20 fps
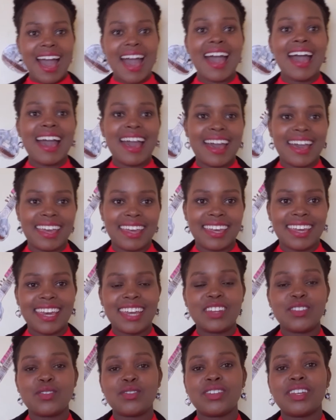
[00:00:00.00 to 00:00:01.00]
Hi,
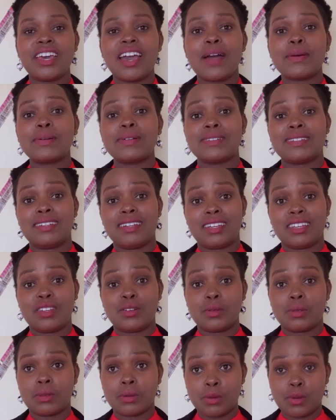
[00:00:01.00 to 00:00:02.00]
and today I want to take
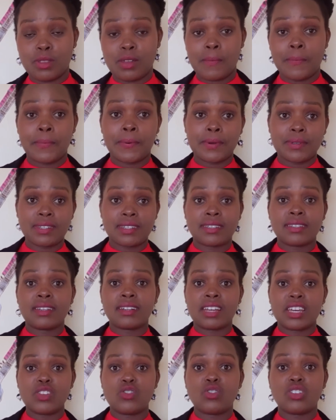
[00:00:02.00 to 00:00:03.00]
you through the process
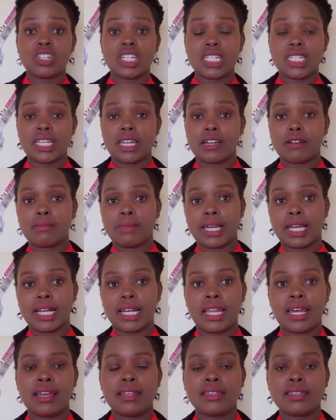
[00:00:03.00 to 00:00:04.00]
that I usually take my
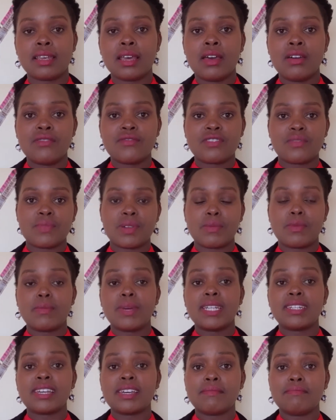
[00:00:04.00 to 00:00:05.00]
clients from the
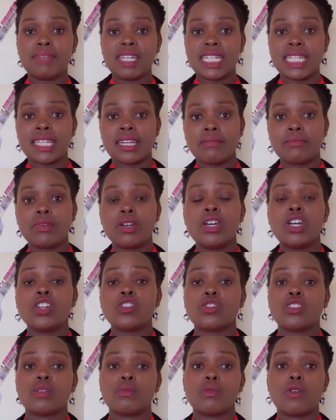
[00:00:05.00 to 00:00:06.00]
moment I meet them
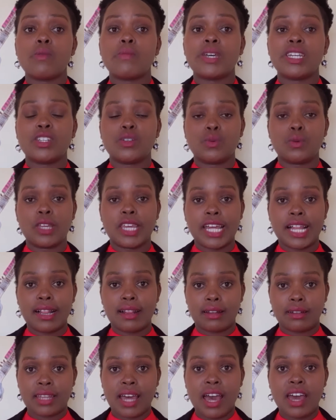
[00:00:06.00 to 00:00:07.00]
to the moment we
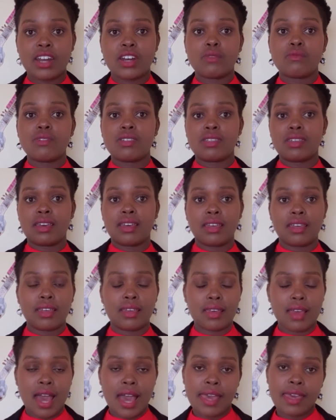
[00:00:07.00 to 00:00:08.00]
are done with the
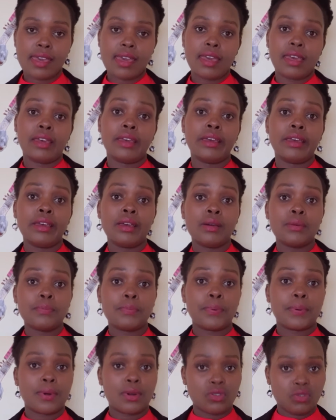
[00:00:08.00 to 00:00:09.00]
EIA
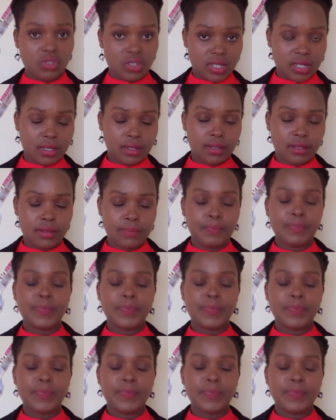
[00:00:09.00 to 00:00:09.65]
project.